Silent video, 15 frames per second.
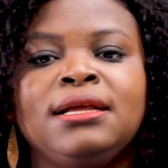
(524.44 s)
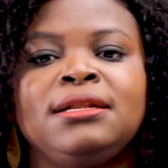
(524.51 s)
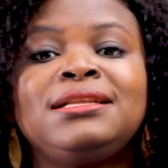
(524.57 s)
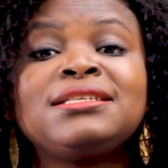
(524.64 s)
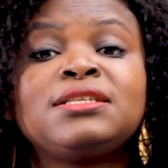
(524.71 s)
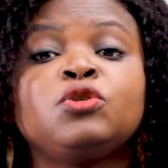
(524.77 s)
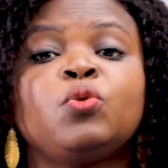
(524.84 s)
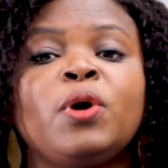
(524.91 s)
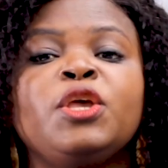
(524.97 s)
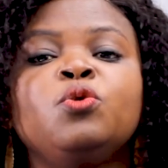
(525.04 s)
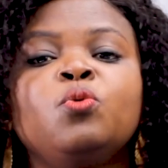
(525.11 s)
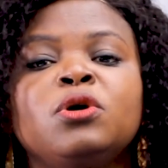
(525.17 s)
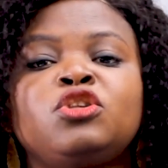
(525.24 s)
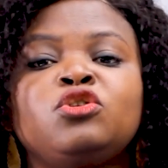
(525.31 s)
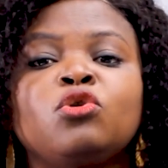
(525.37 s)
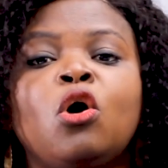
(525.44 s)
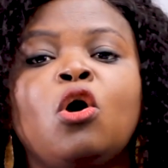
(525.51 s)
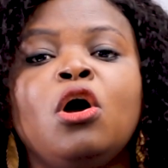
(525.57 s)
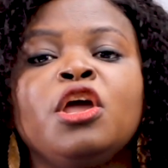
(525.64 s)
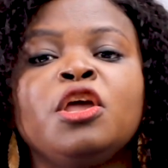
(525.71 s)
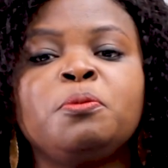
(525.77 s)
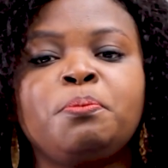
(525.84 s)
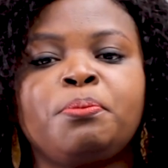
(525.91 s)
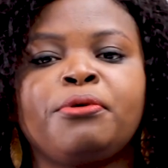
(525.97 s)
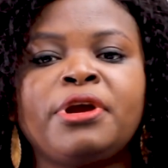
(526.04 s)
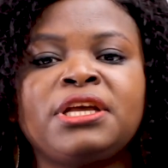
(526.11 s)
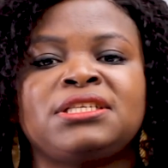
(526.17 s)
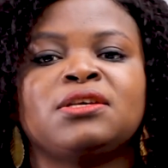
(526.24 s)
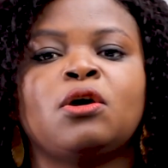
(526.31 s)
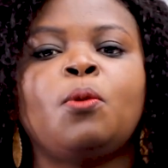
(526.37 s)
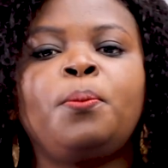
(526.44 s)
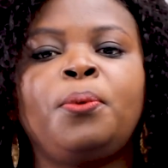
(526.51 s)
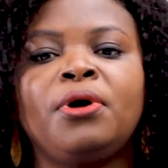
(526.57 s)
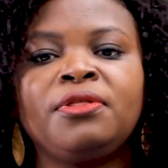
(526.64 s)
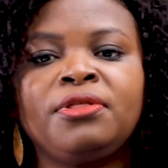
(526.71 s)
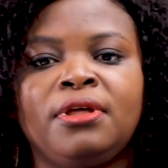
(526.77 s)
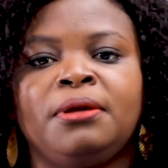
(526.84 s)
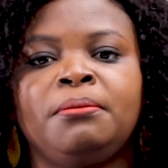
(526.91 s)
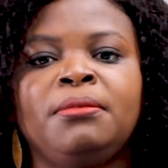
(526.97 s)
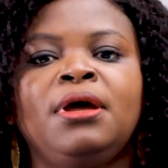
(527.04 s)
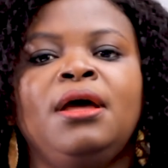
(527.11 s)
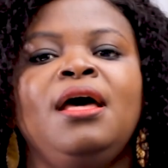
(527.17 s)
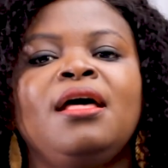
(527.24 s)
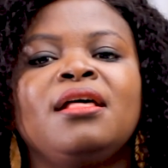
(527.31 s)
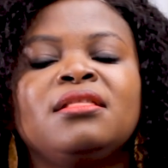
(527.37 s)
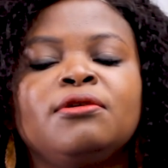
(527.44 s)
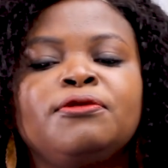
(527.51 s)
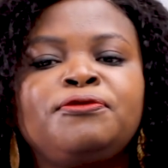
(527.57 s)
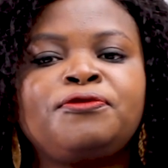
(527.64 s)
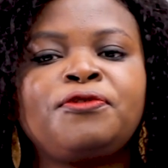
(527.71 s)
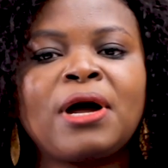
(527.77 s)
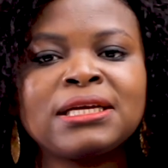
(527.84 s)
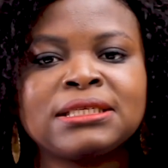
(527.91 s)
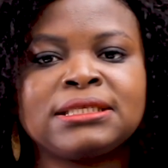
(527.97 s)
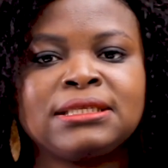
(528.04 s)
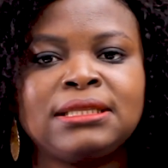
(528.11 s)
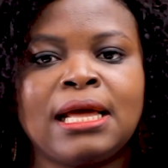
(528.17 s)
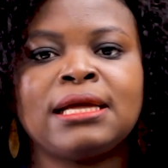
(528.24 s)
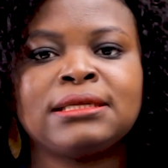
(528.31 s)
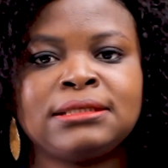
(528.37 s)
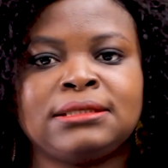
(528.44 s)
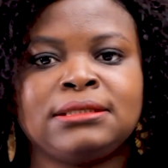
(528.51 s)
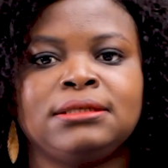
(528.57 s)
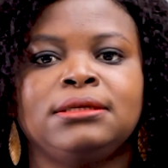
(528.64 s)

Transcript: This is when you want to impress upon them the fact that